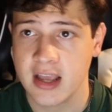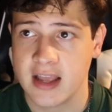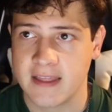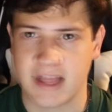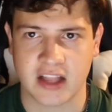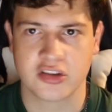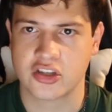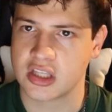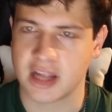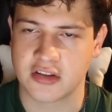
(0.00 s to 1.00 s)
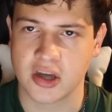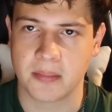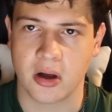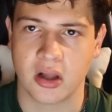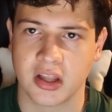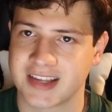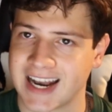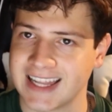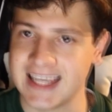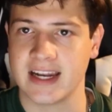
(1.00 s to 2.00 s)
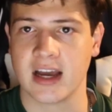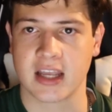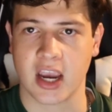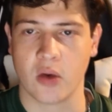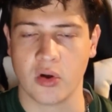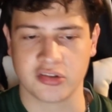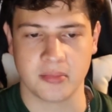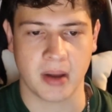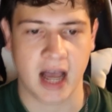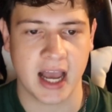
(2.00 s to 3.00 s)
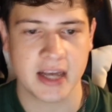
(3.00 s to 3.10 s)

That's a jump ball. He's got to lead Garrett Wilson behind.